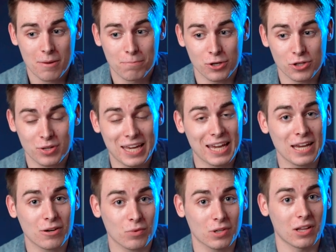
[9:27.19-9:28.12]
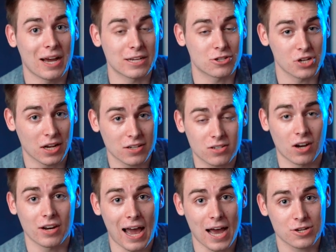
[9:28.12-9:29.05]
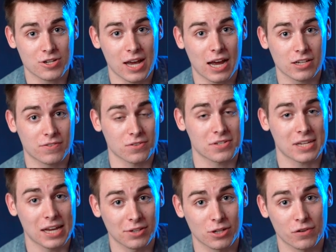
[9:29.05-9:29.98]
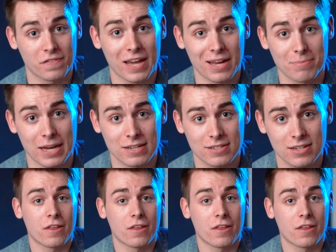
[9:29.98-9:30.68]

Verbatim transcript: but you can't rely just on hashtags for scaling your fan base.